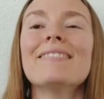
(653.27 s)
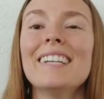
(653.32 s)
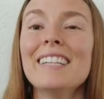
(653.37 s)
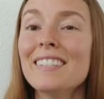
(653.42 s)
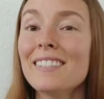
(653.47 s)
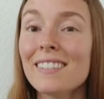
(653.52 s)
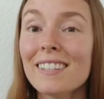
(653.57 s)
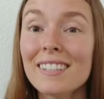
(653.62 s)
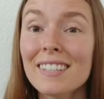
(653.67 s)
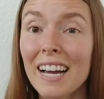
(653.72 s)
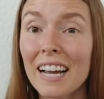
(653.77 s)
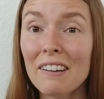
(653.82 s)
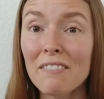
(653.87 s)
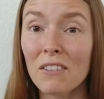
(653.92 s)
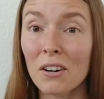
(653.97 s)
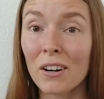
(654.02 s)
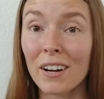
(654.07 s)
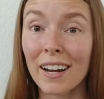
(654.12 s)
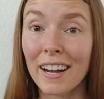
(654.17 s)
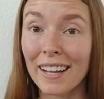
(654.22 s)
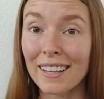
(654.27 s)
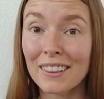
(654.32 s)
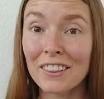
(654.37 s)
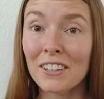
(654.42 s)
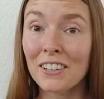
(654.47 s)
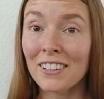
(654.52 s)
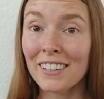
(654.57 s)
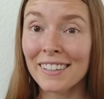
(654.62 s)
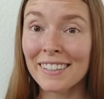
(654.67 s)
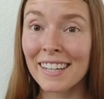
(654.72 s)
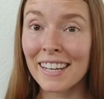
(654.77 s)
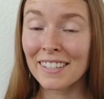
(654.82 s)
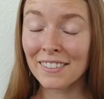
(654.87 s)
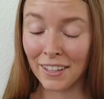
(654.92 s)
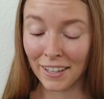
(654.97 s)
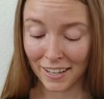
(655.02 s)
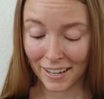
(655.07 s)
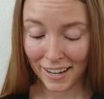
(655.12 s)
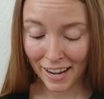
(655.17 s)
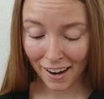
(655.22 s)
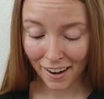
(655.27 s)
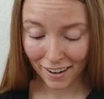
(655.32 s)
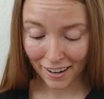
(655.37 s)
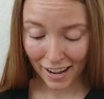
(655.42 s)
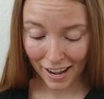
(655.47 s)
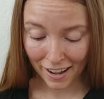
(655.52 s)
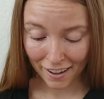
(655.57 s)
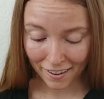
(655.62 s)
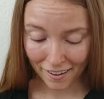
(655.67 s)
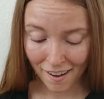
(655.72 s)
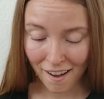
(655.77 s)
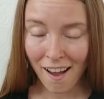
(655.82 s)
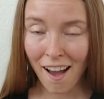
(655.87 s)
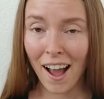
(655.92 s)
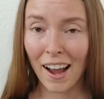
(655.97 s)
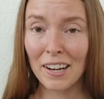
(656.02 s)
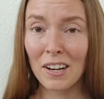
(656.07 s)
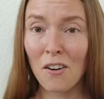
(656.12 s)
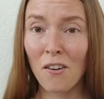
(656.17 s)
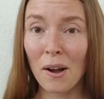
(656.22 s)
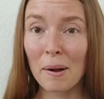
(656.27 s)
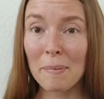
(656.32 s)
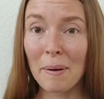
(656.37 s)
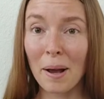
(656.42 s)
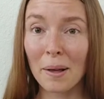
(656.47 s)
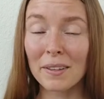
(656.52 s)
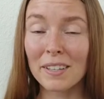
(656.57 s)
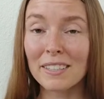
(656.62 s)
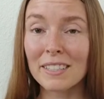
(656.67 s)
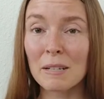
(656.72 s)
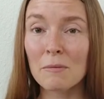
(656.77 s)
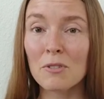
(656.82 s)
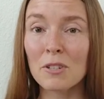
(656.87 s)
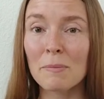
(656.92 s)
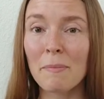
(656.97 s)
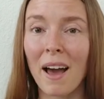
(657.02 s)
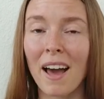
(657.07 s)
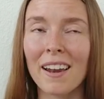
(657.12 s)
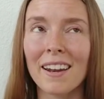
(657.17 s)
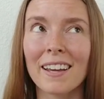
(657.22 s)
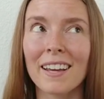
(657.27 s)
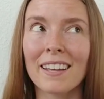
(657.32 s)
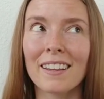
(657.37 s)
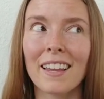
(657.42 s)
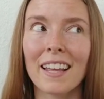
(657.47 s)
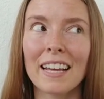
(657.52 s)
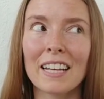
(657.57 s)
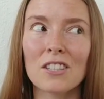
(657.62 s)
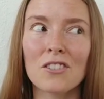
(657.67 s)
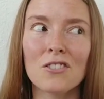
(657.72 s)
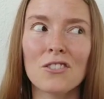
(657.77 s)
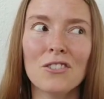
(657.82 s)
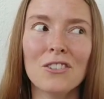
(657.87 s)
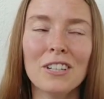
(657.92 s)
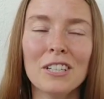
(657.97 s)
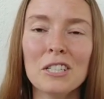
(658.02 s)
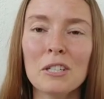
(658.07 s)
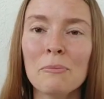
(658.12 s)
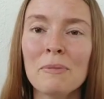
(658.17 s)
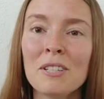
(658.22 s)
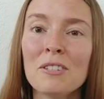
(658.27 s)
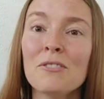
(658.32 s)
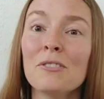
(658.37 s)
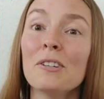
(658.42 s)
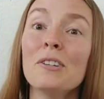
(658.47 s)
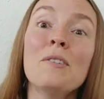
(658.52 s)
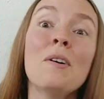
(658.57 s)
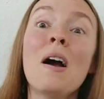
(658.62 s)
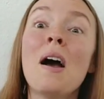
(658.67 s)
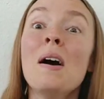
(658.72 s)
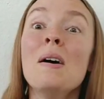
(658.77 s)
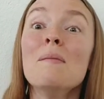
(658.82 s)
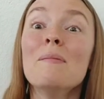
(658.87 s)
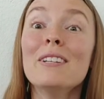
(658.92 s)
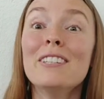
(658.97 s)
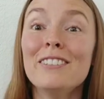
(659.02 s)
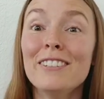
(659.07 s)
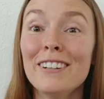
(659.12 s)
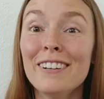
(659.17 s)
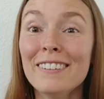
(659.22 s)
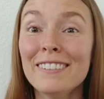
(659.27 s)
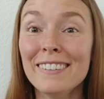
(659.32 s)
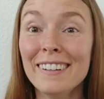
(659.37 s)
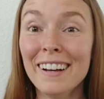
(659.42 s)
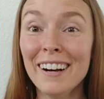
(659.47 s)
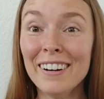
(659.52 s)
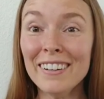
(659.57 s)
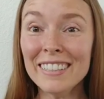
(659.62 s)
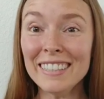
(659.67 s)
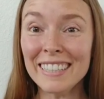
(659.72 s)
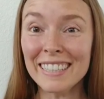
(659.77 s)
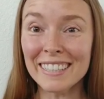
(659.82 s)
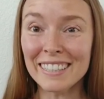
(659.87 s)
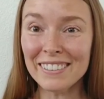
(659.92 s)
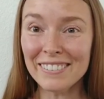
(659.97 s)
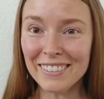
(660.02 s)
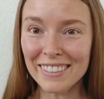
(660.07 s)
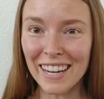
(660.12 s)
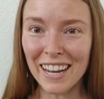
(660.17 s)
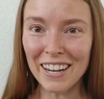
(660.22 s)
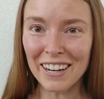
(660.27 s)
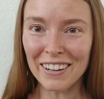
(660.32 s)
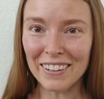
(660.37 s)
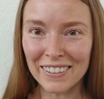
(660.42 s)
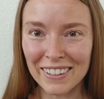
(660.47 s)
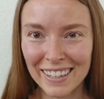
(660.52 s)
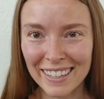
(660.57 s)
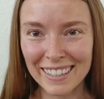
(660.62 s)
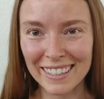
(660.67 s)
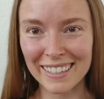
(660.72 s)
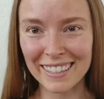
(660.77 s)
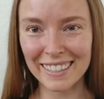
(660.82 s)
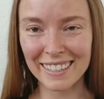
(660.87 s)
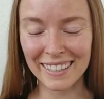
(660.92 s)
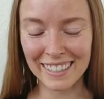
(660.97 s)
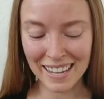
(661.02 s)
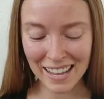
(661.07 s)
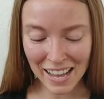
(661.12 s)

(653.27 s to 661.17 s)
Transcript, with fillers: is to die for. It literally tastes like a carrot cake. I know I probably seem dramatic and like it's too good to be true, but you don't know until you know.